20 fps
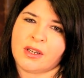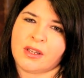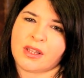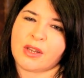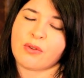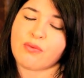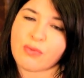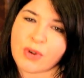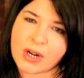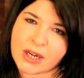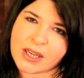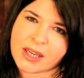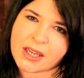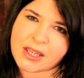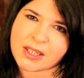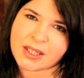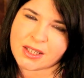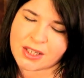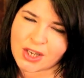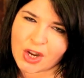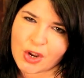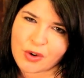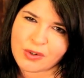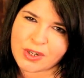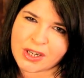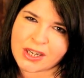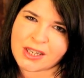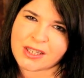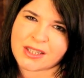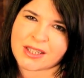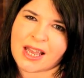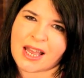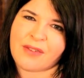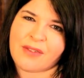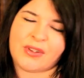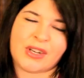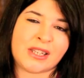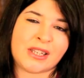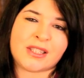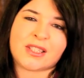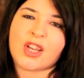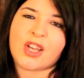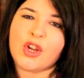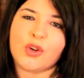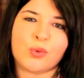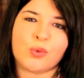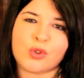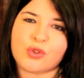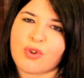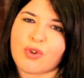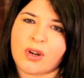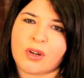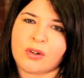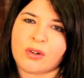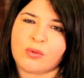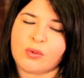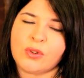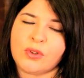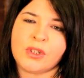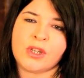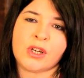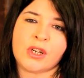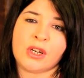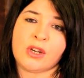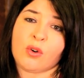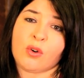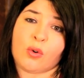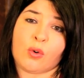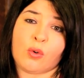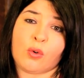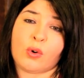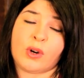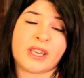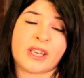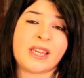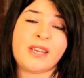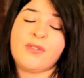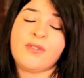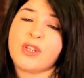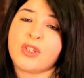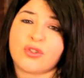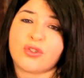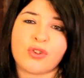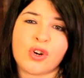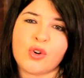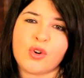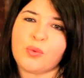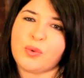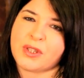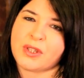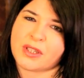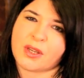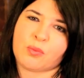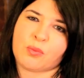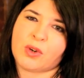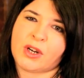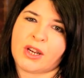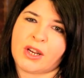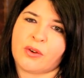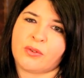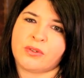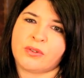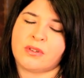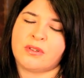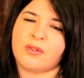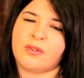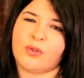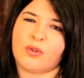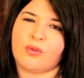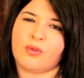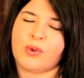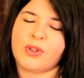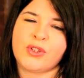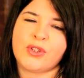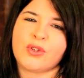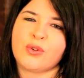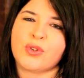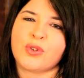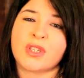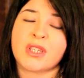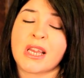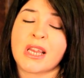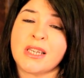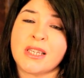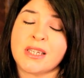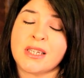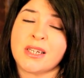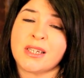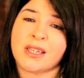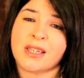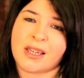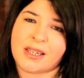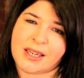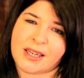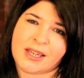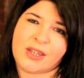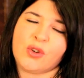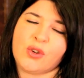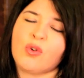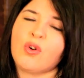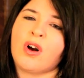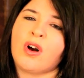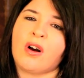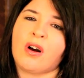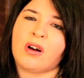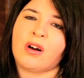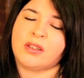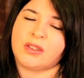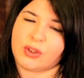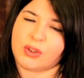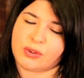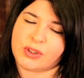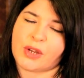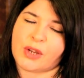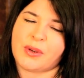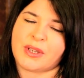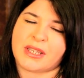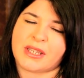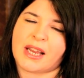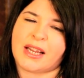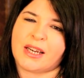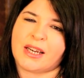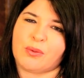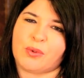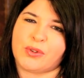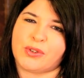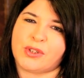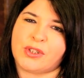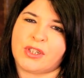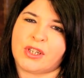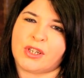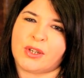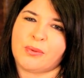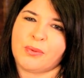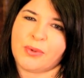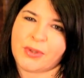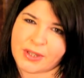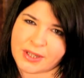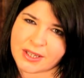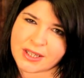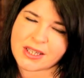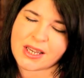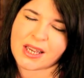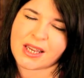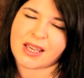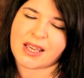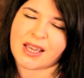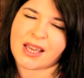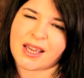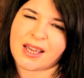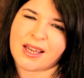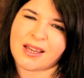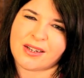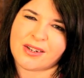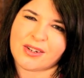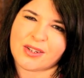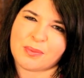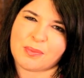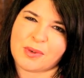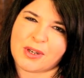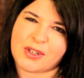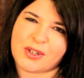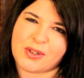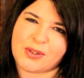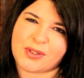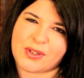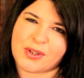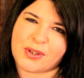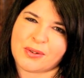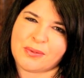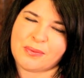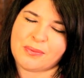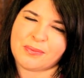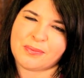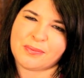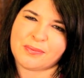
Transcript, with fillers: There really is no need to have an internal struggle or even a struggle with someone else. Once you're centered and in your heart, you'll know exactly what to do. Take care, and I'll speak to you soon.